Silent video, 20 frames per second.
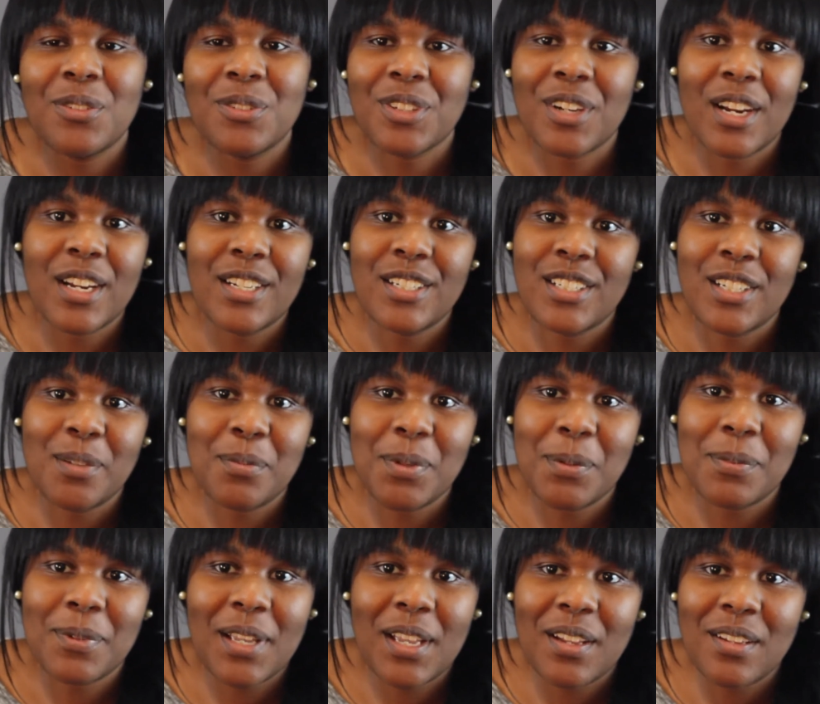try and shut
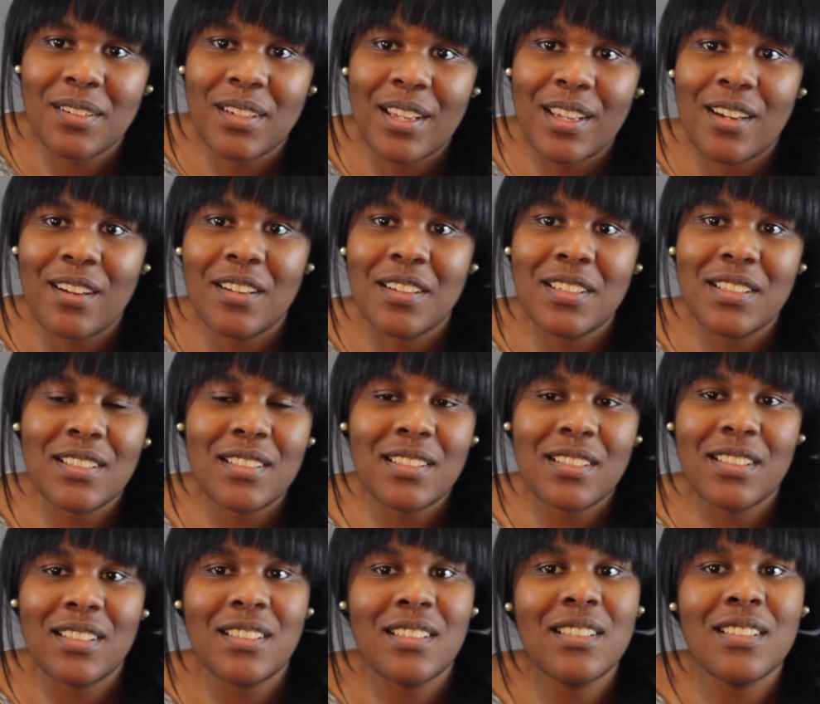people out. Like,
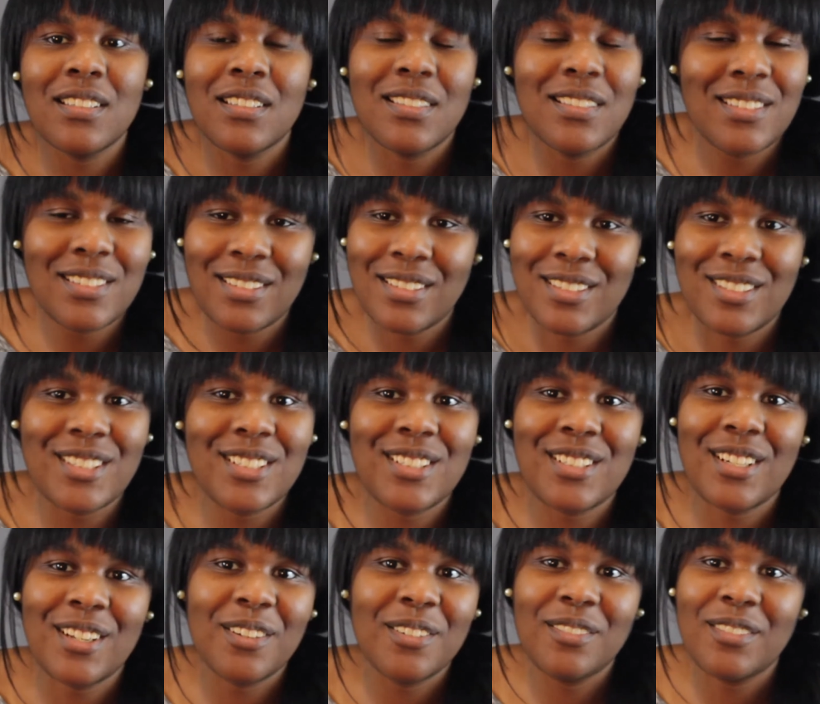honestly,
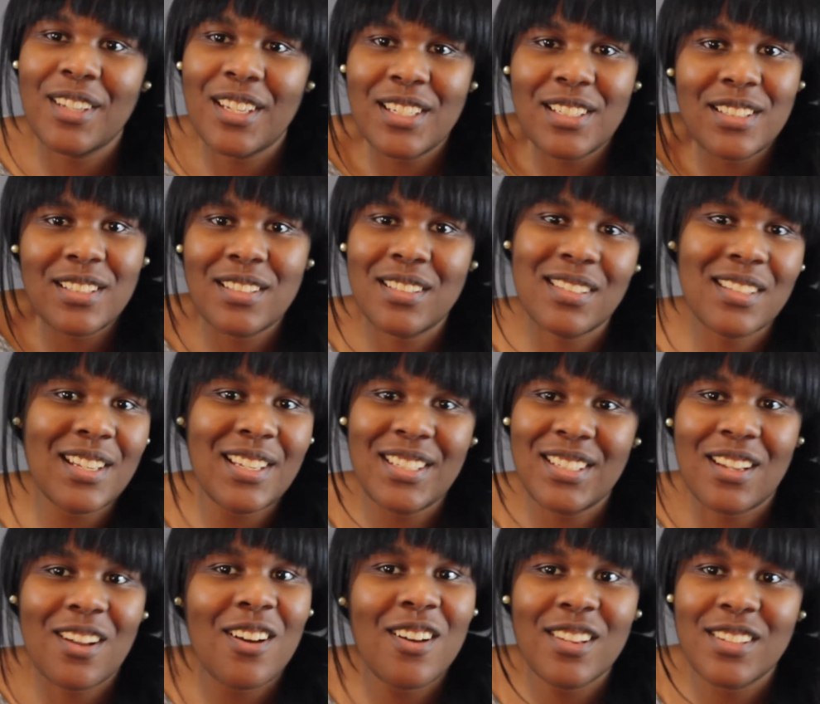just don't.
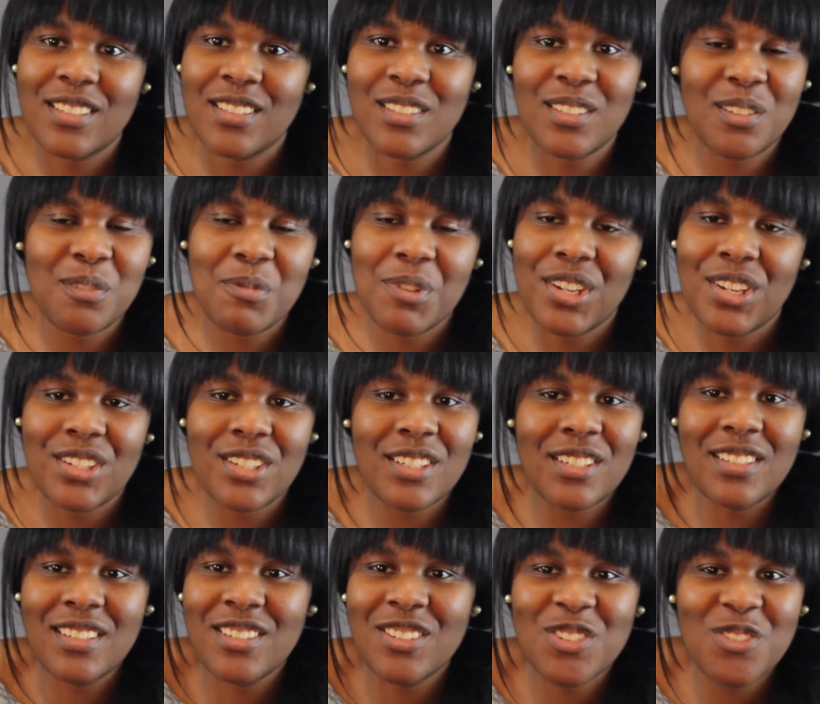It causes too much
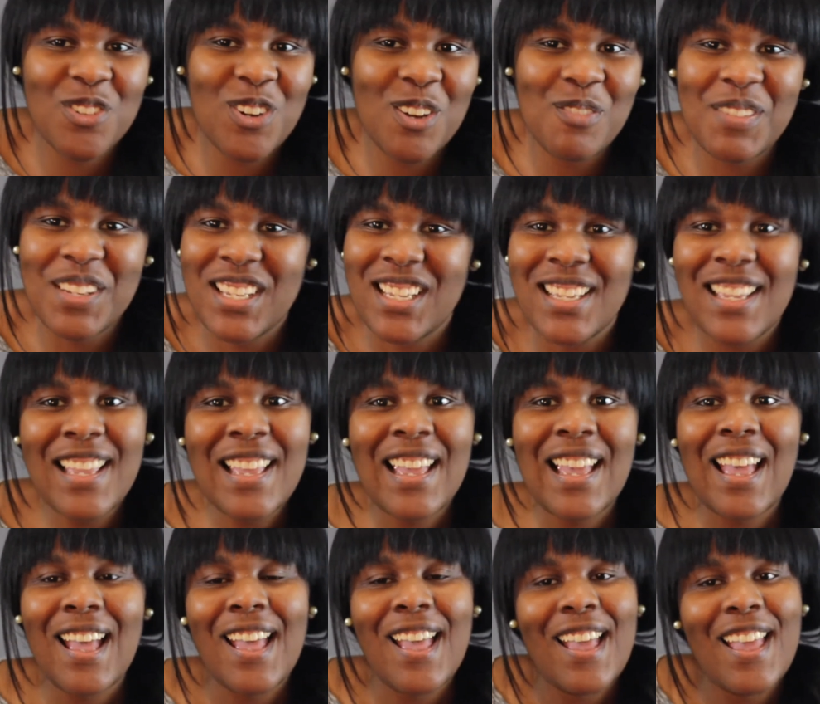drama.
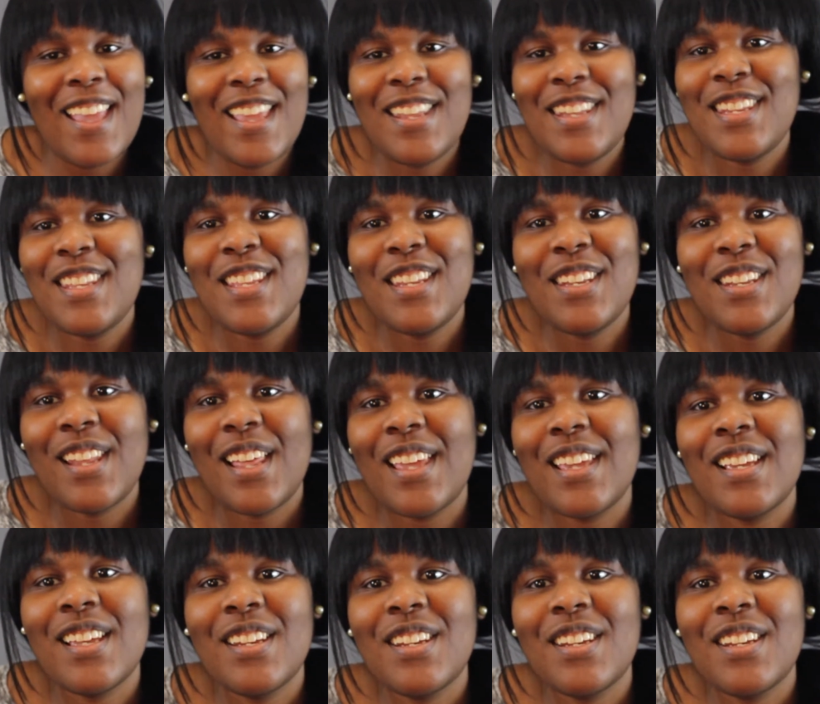And then, like,